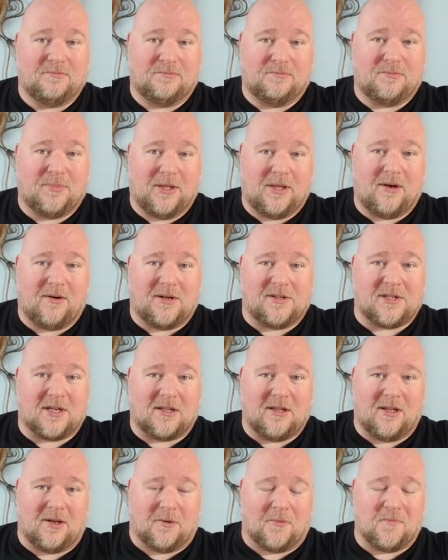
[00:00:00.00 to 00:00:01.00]
but there is a
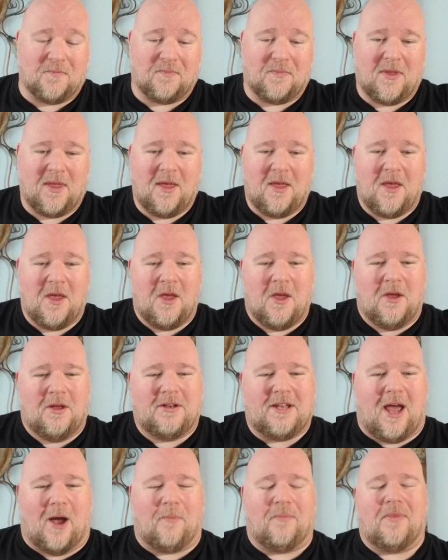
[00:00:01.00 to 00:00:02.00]
clue.
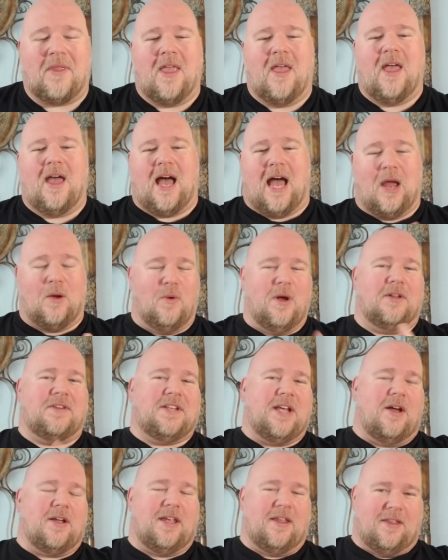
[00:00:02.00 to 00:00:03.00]
Now, I will
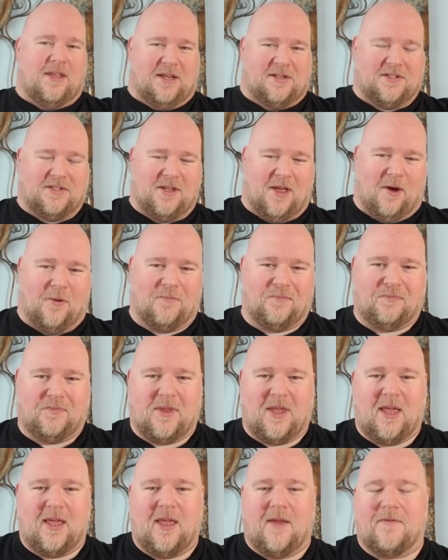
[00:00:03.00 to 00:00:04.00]
tell you this, though.
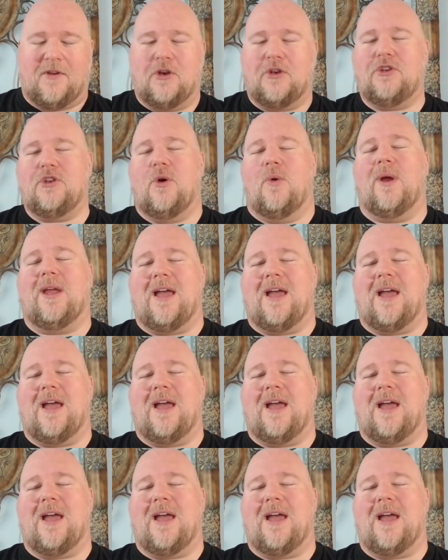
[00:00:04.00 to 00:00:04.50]
If you're doing